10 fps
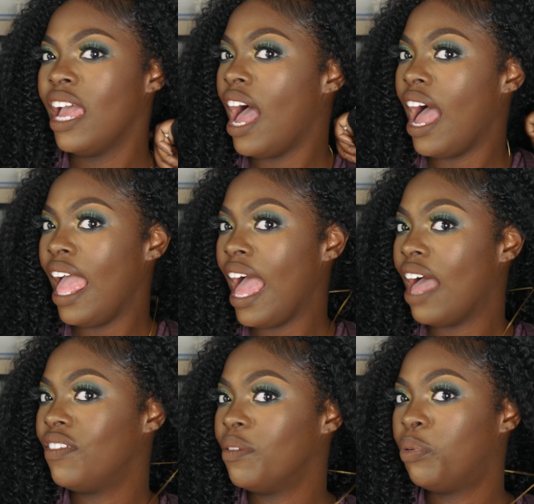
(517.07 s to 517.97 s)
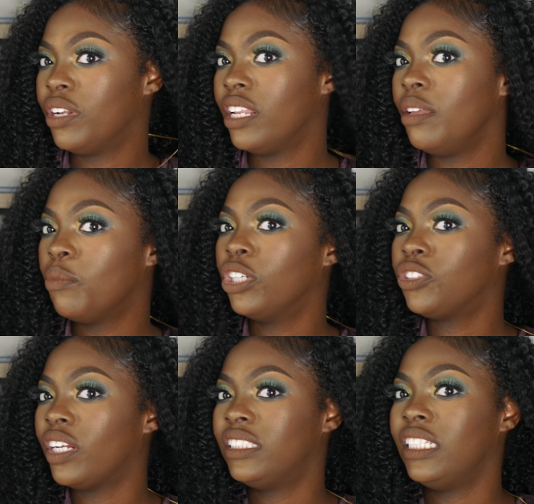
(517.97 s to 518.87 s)
I haven't put any
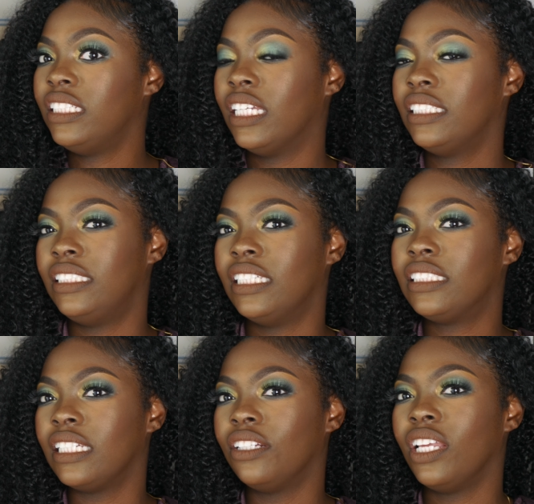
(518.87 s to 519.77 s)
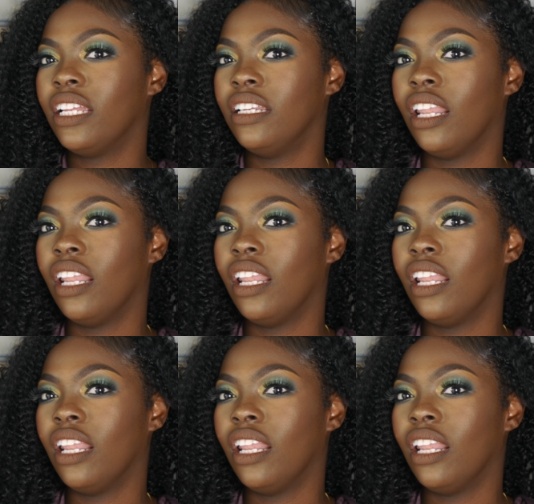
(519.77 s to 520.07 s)
moisturizer. See, it does this, it'll get